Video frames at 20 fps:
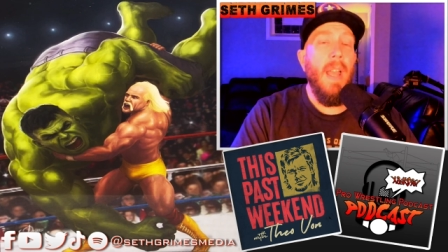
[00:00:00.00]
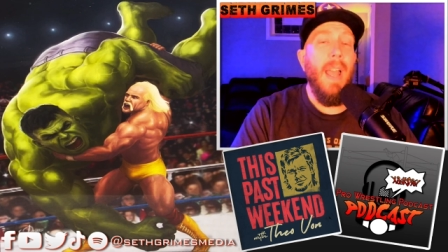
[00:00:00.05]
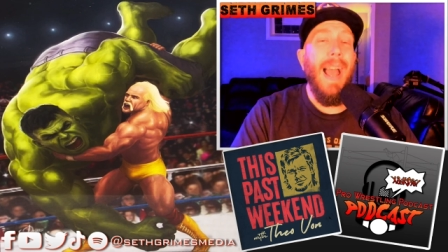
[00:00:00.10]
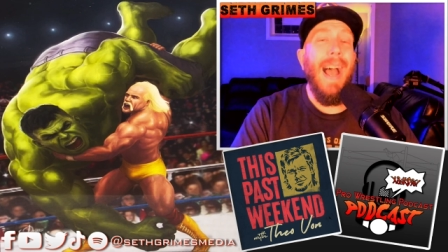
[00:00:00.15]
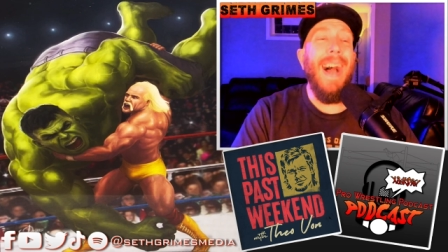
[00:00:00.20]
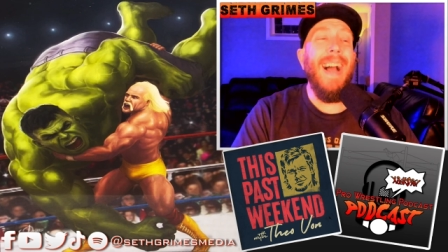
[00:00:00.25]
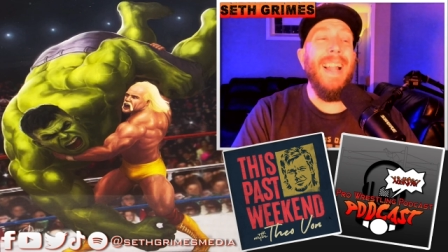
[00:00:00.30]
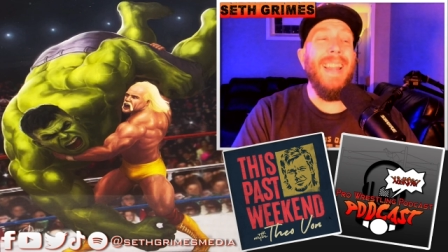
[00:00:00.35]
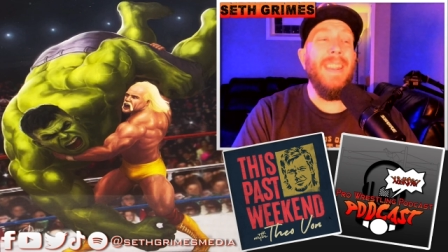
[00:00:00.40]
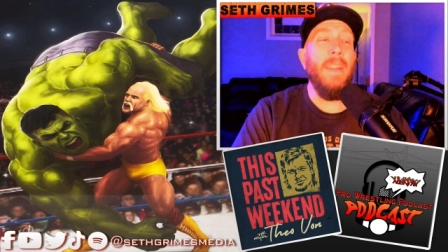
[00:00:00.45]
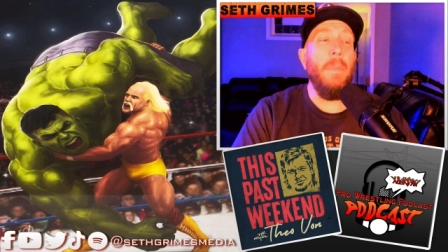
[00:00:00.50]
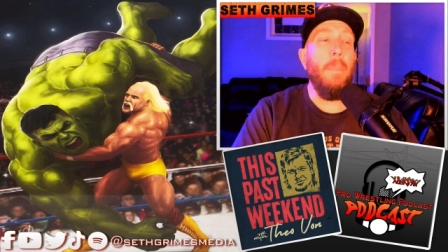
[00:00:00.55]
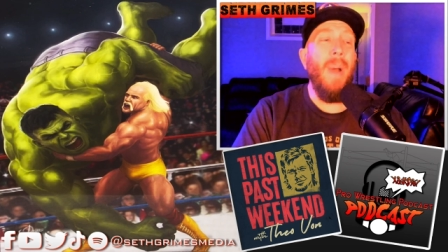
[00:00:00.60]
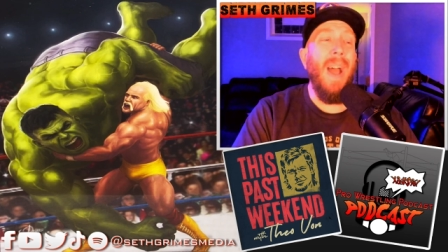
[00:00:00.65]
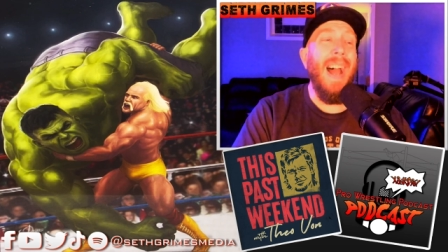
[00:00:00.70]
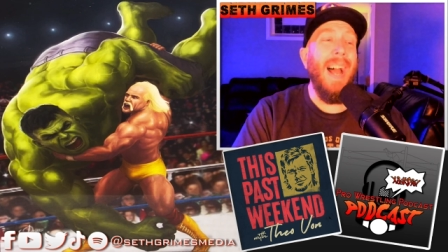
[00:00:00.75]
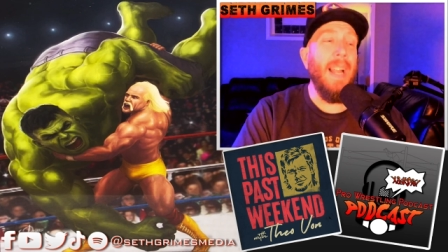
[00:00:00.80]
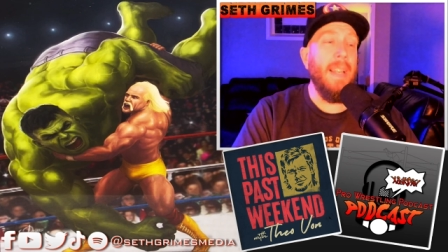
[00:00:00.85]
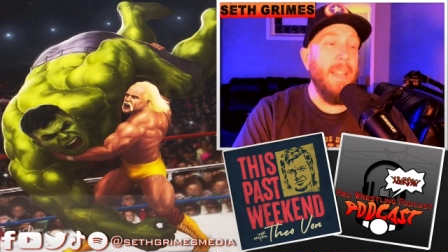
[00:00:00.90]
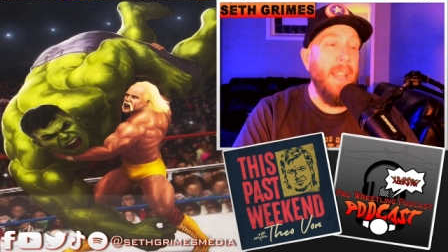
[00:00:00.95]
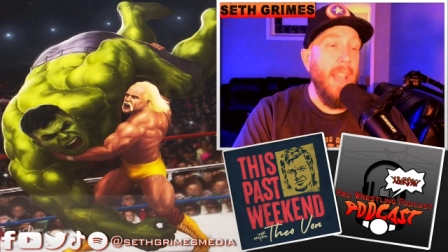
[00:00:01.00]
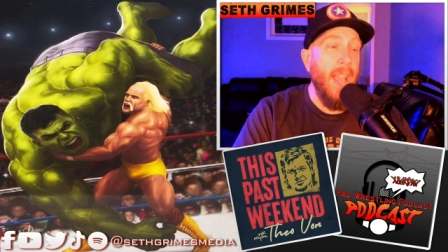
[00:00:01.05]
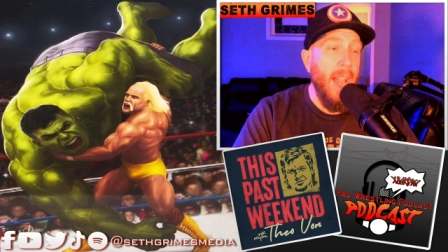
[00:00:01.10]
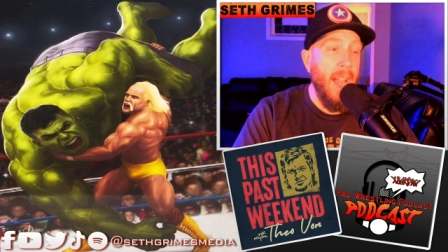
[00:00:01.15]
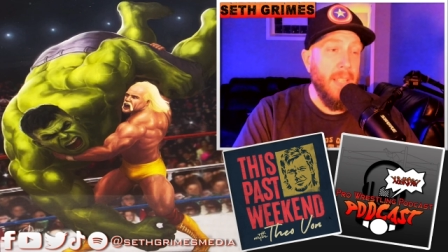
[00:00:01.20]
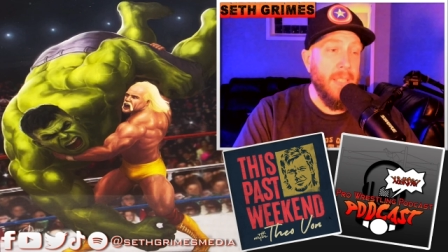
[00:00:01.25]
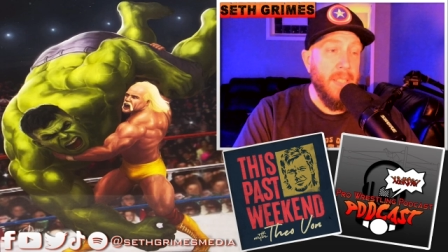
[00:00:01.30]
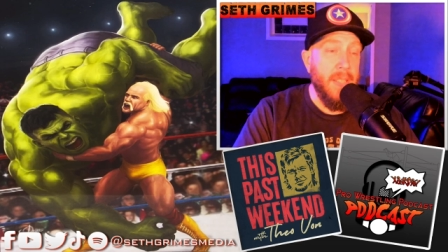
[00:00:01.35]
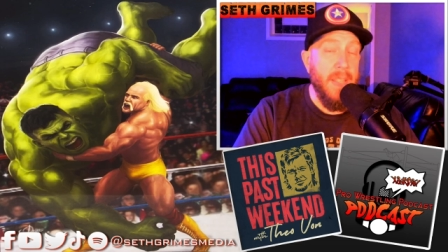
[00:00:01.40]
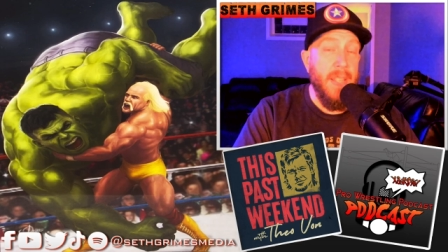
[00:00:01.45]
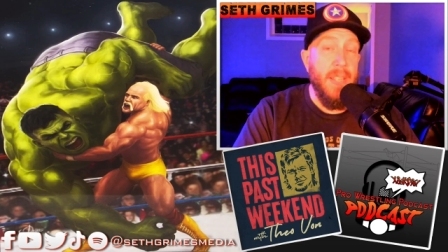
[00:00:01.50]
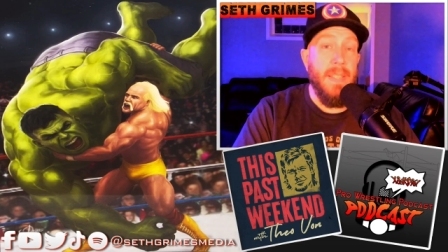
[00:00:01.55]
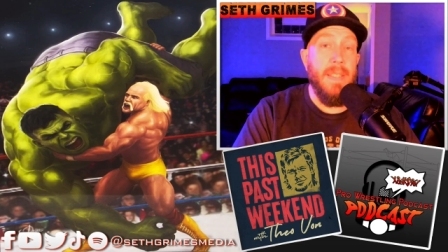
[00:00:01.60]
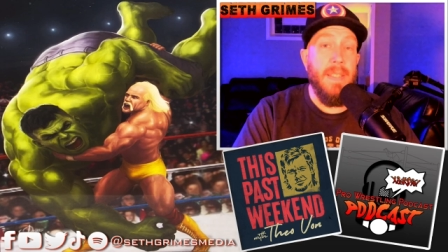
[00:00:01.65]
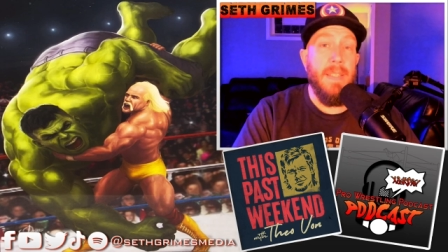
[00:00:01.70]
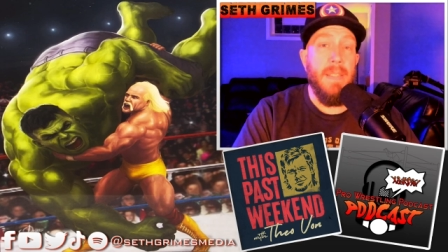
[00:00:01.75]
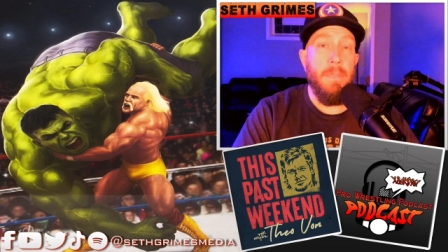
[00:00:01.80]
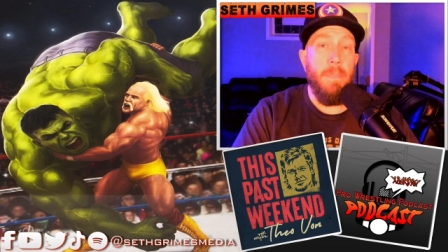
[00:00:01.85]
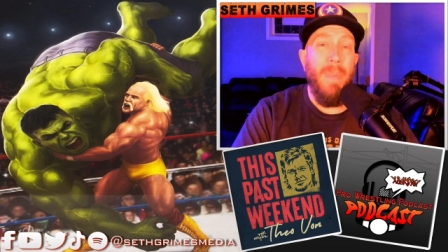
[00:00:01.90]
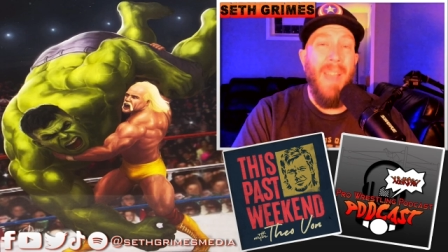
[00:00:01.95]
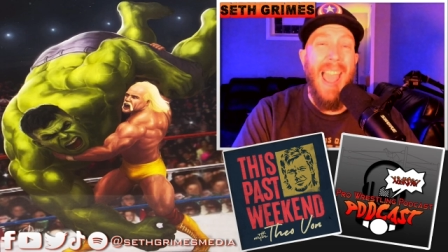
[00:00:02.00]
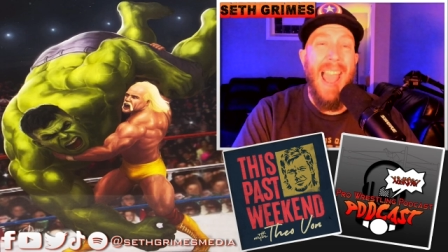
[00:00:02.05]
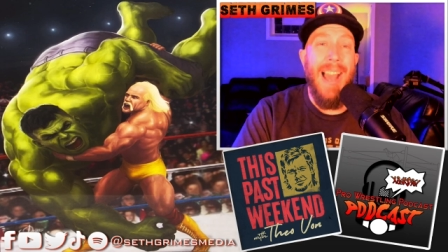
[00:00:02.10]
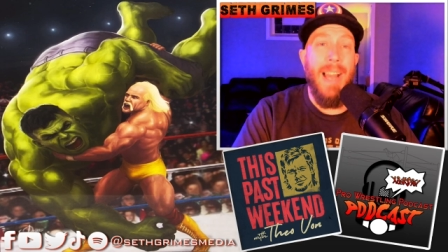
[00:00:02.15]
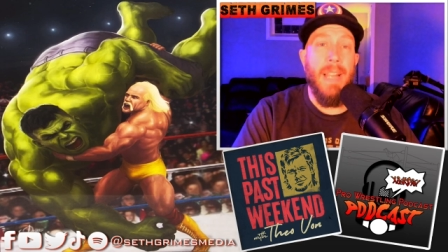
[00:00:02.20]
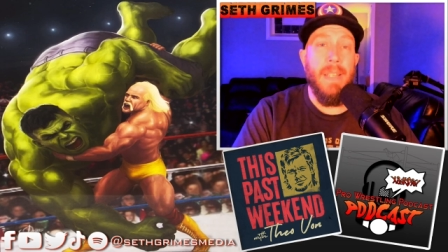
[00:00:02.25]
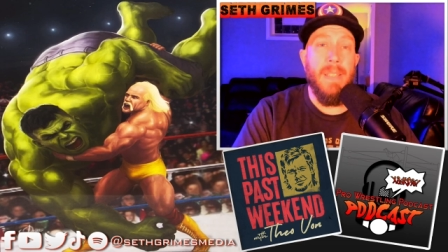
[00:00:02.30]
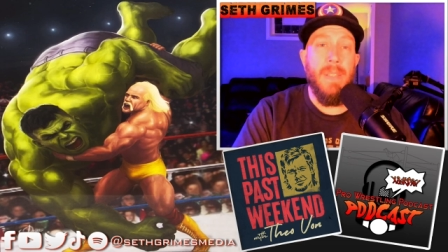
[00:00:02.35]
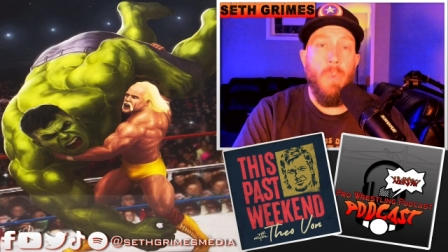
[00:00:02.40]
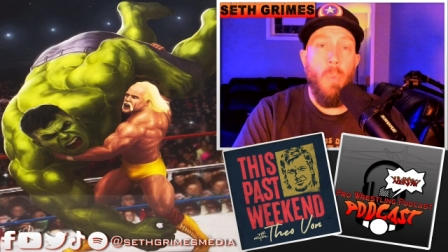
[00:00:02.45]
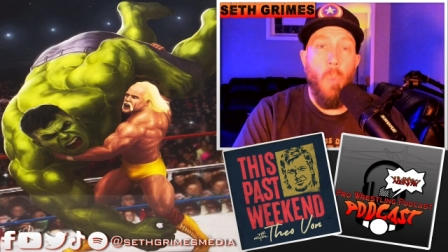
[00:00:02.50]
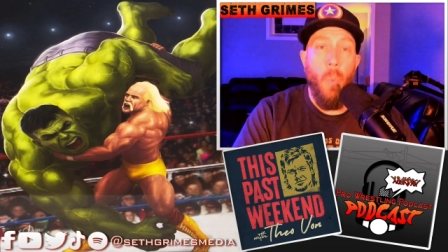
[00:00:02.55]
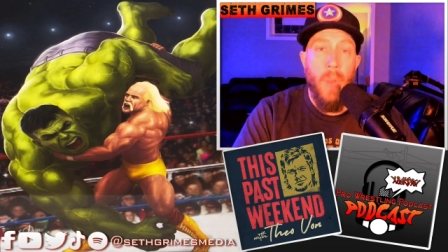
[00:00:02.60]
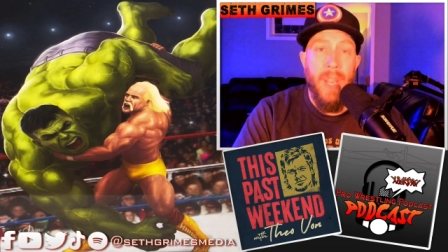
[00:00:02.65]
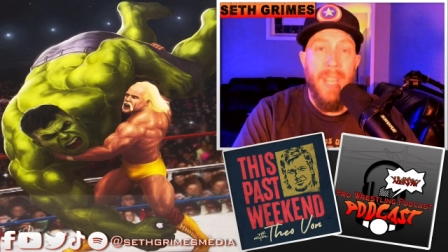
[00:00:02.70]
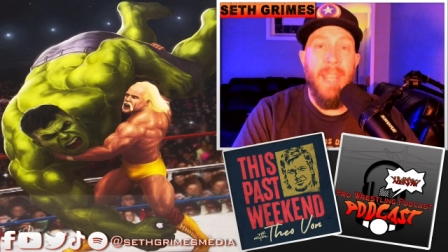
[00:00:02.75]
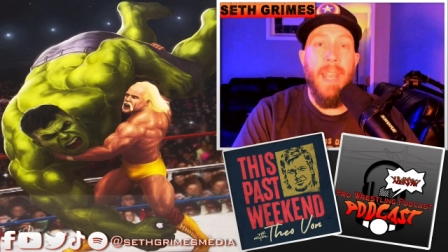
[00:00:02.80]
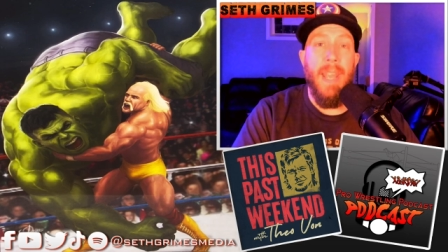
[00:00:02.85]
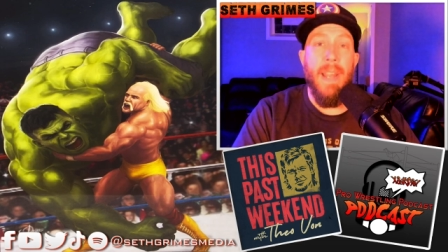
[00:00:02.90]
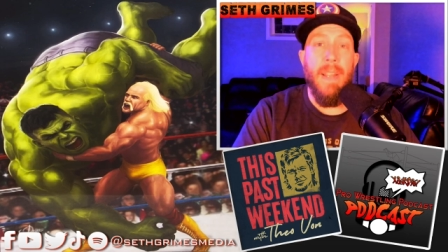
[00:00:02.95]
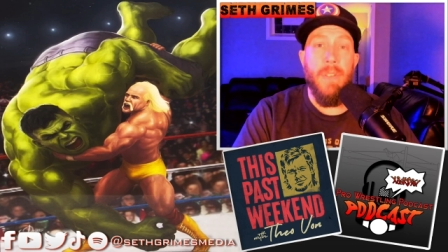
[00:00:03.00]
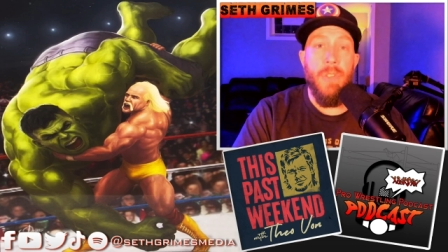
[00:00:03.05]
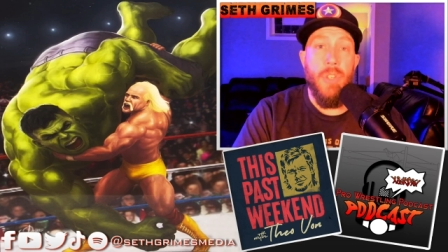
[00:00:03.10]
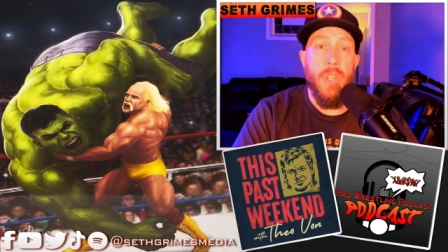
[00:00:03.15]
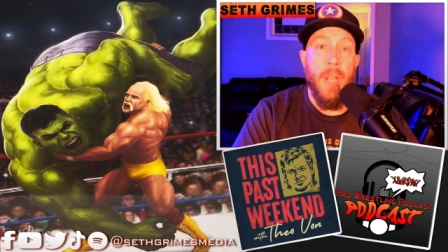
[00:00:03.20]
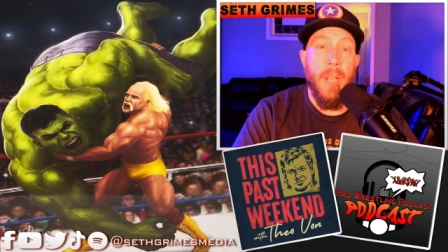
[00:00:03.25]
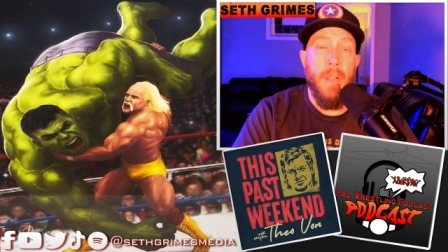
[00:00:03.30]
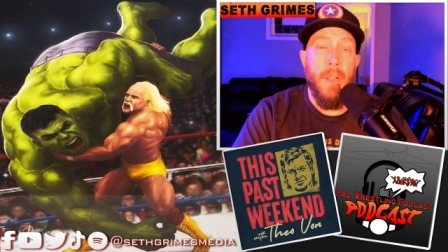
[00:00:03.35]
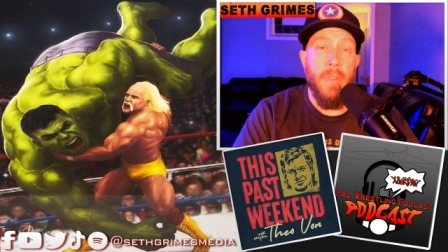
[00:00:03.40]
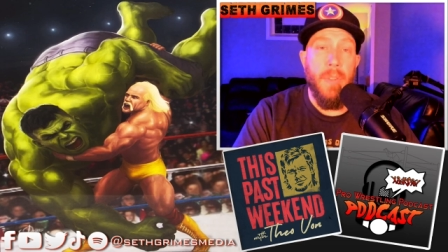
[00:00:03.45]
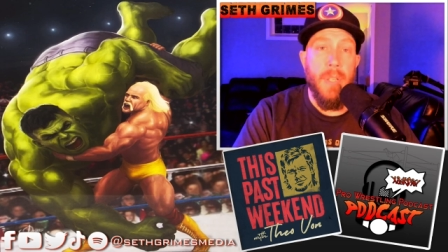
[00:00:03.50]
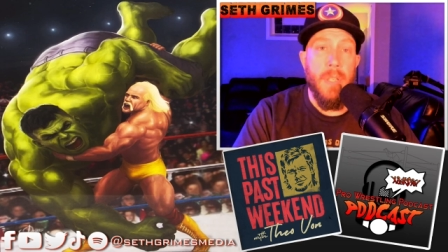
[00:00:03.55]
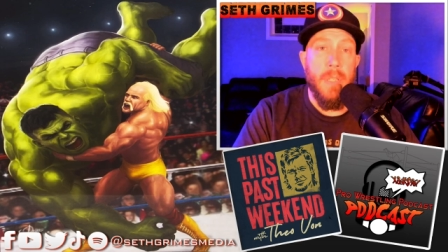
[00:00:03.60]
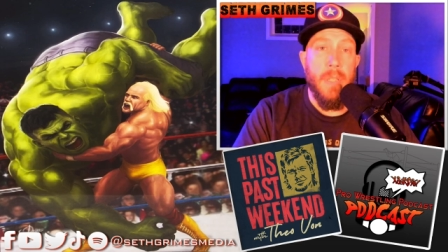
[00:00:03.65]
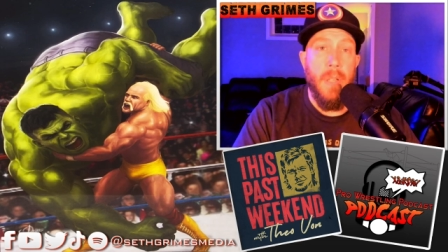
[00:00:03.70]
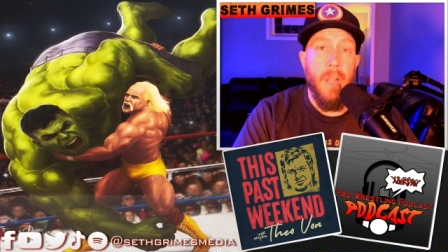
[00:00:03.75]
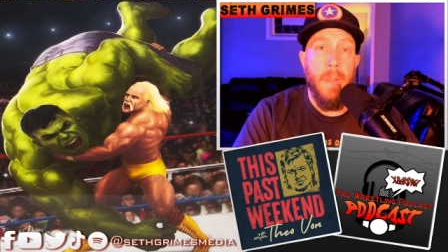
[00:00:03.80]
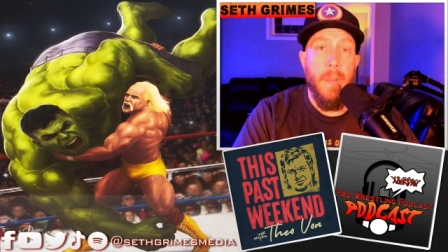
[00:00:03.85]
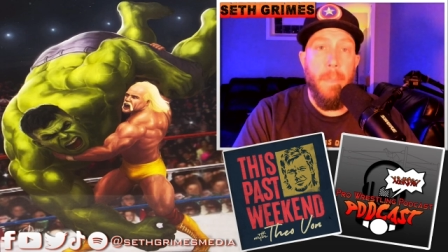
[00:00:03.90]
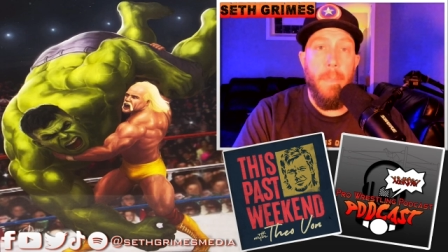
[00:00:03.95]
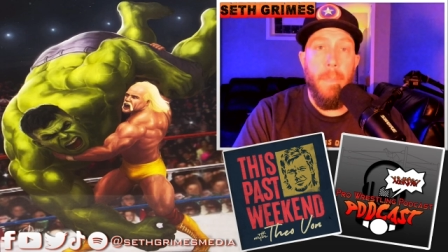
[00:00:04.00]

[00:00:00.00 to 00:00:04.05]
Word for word: on the podcast this past weekend. Check out this clip.